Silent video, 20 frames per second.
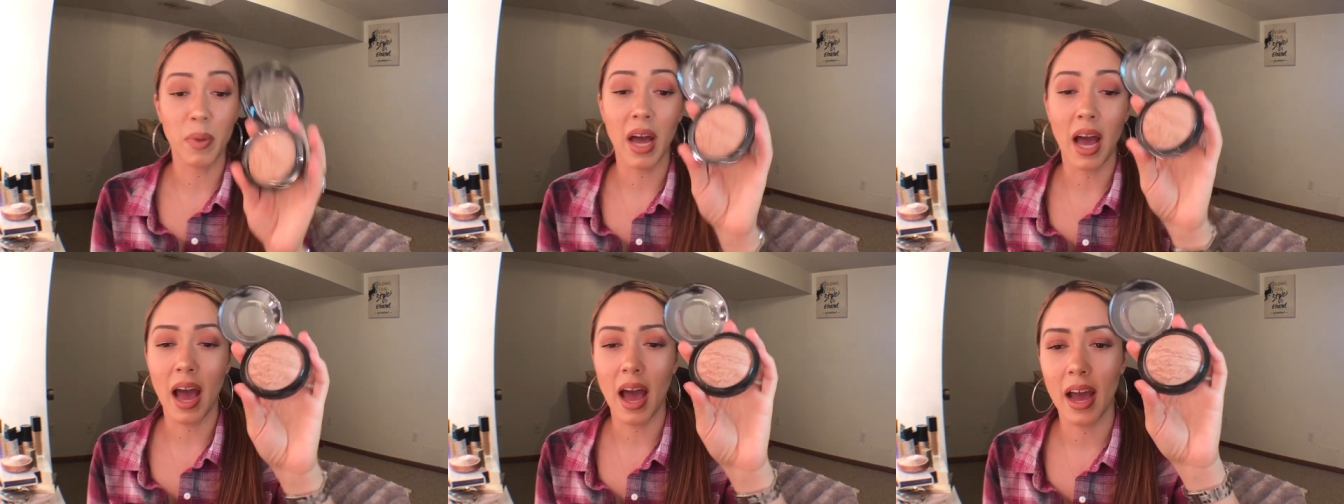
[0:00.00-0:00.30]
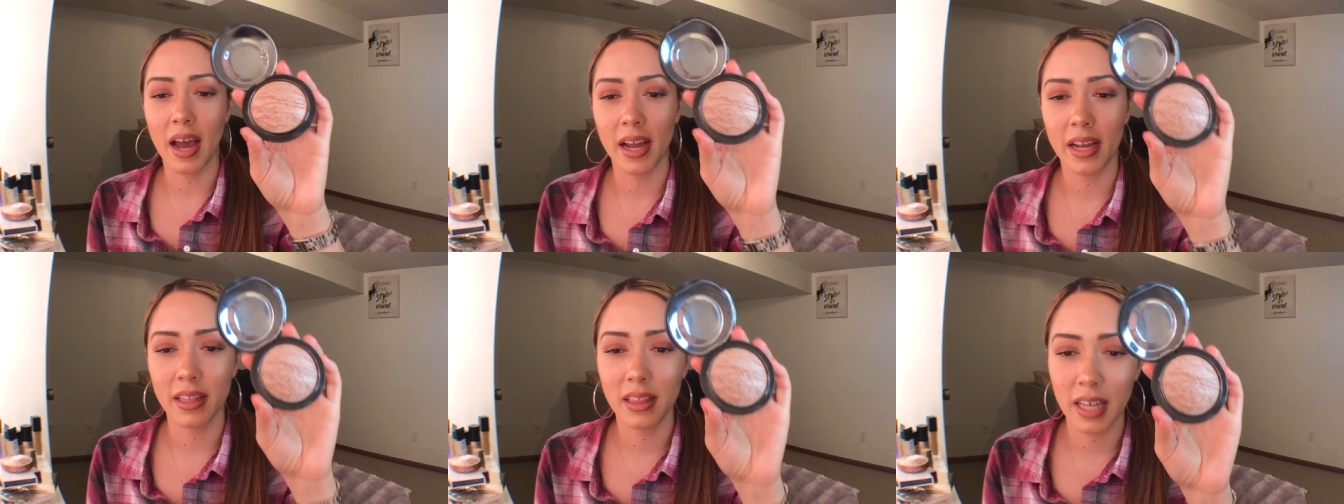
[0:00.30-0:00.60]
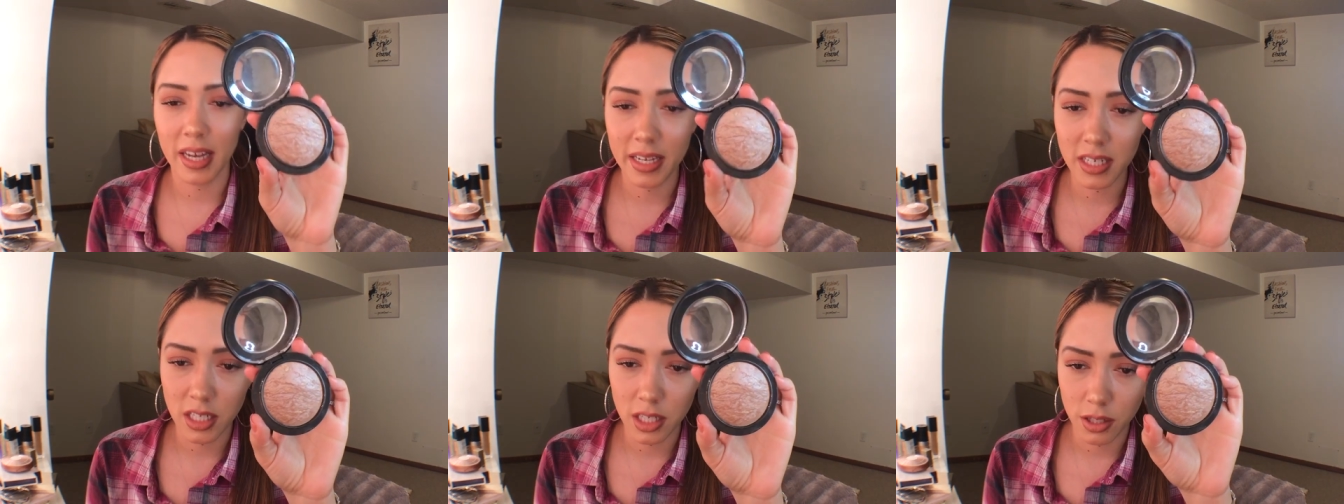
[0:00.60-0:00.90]
but I
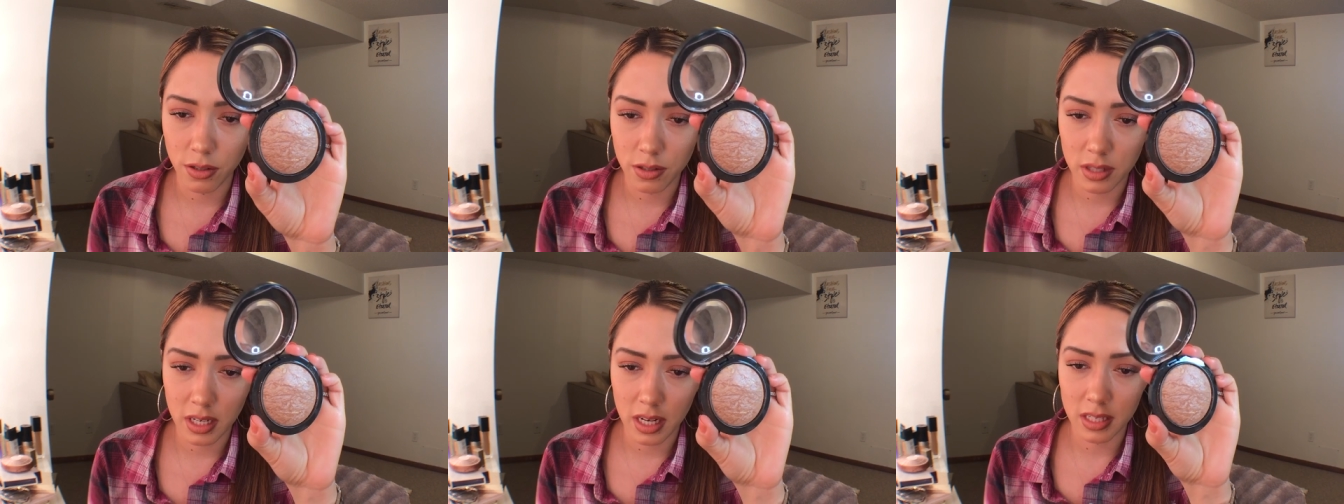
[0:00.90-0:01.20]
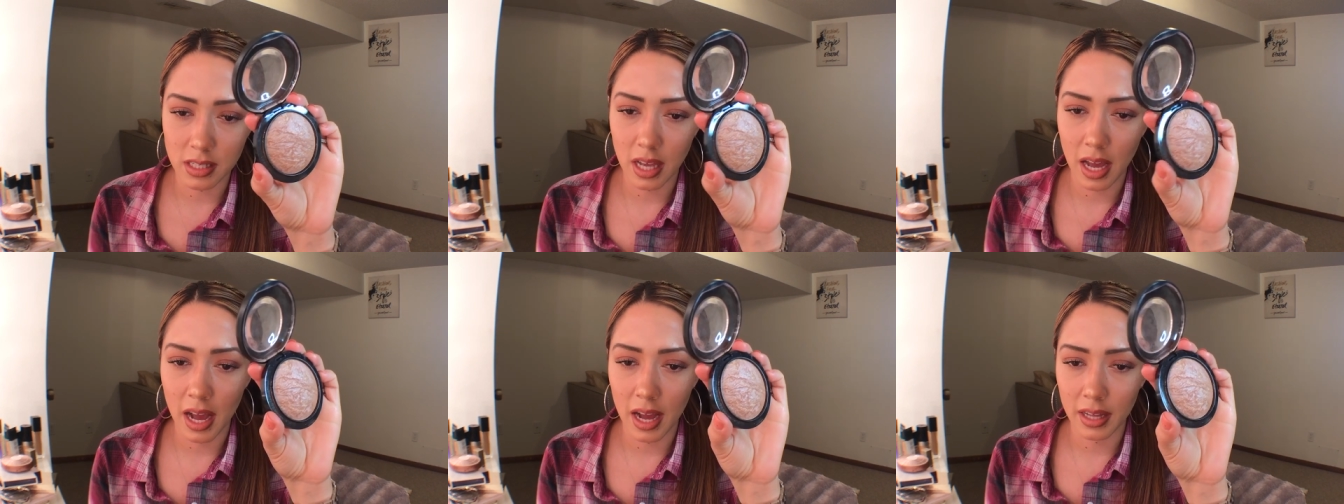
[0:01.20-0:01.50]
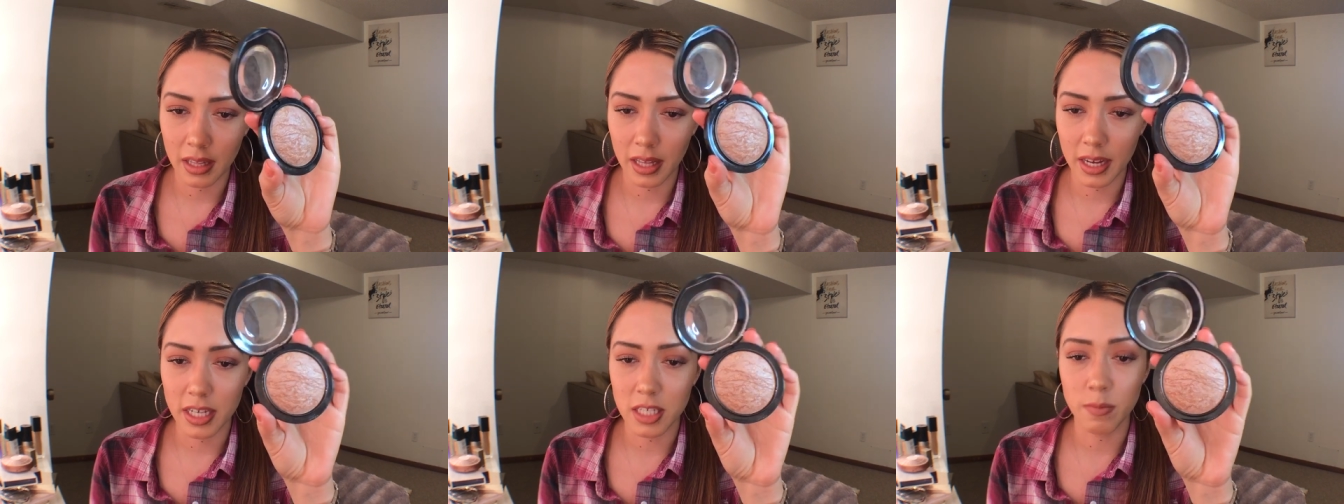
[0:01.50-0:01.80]
like to use it as a
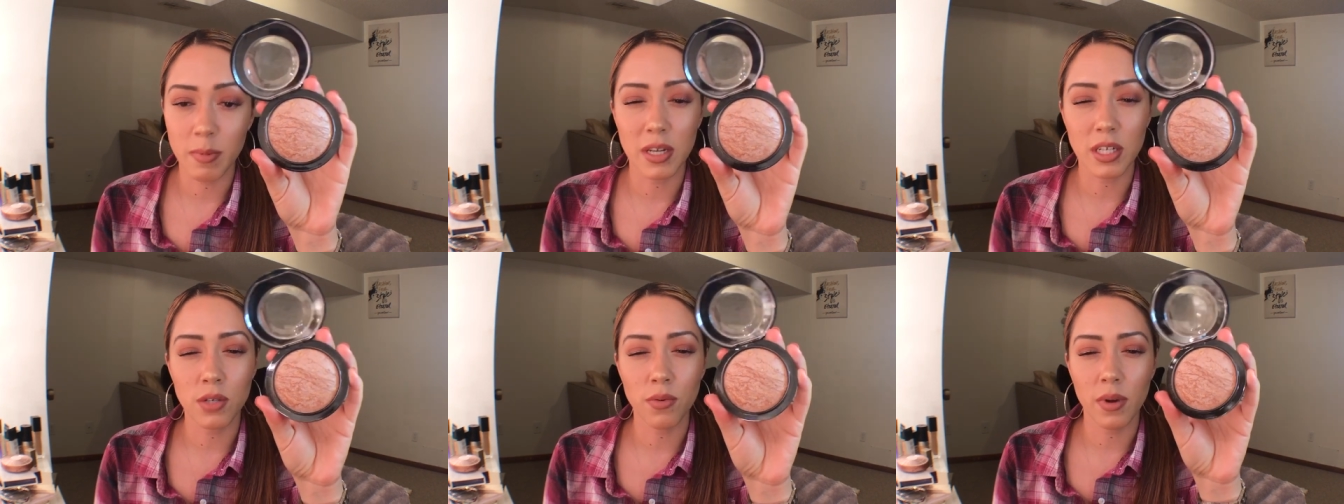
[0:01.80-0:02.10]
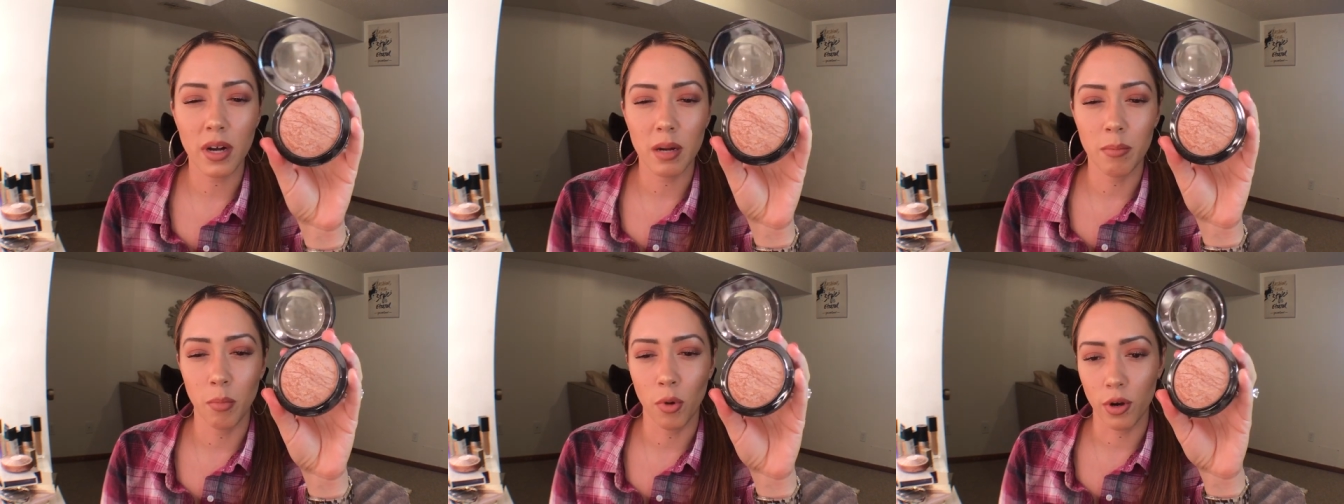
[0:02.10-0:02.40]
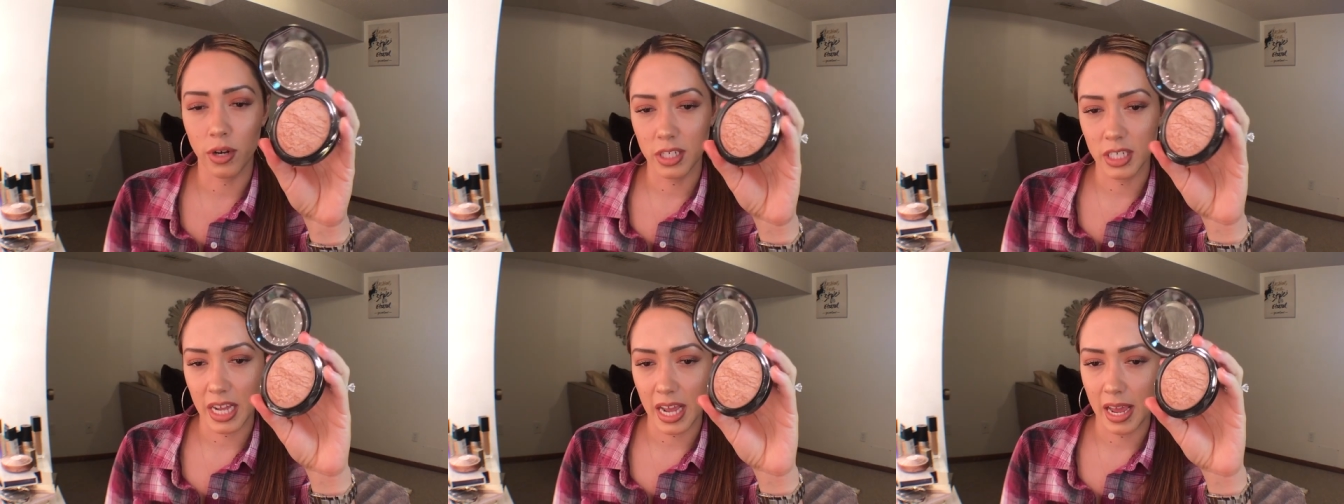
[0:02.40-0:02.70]
highlight, especially when I'm
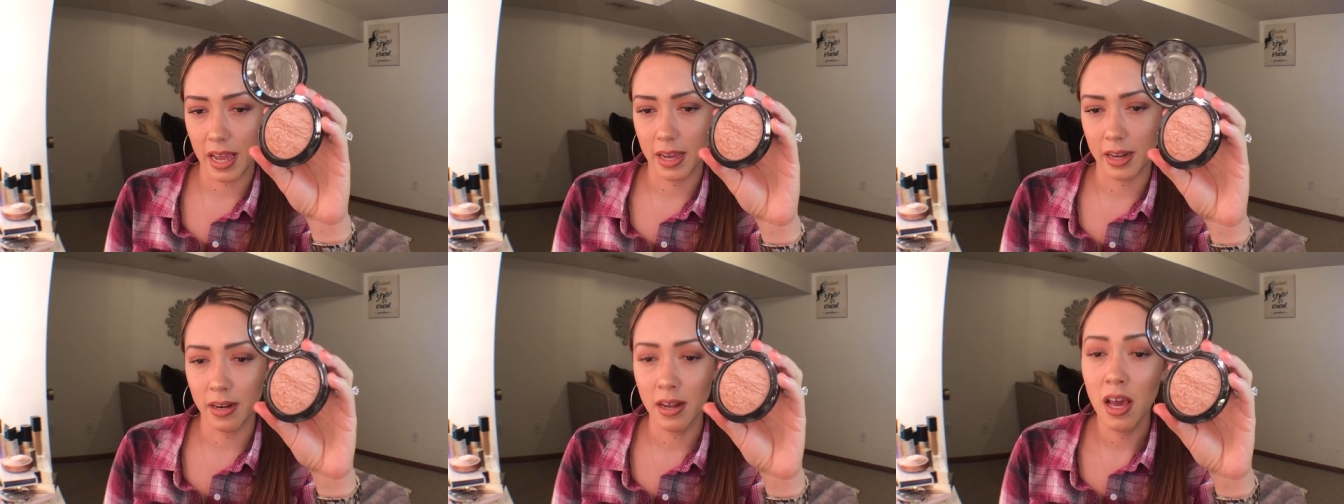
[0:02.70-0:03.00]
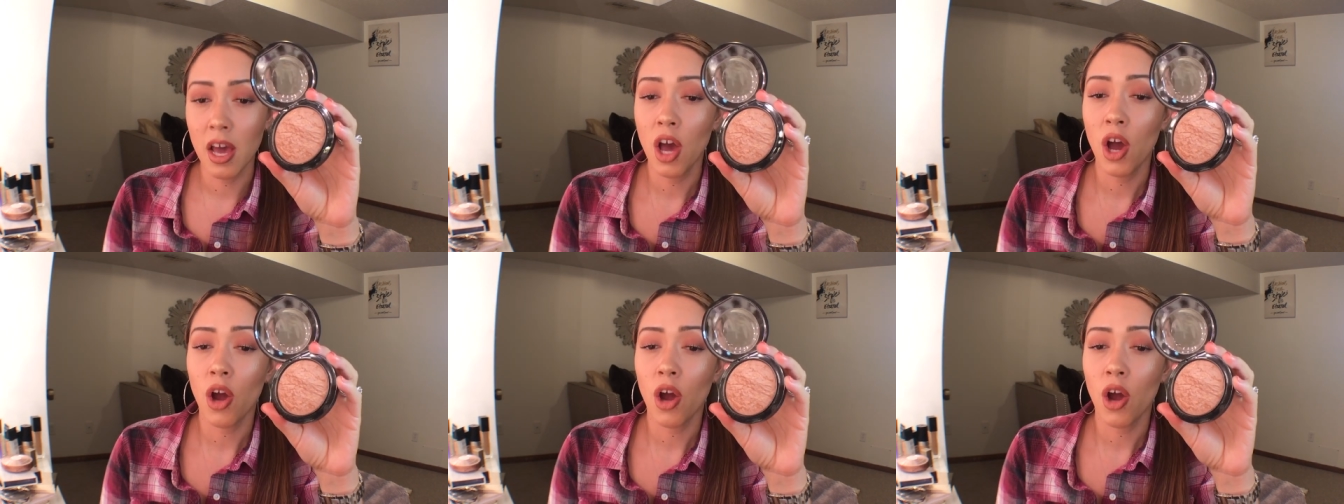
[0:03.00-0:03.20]
more tan.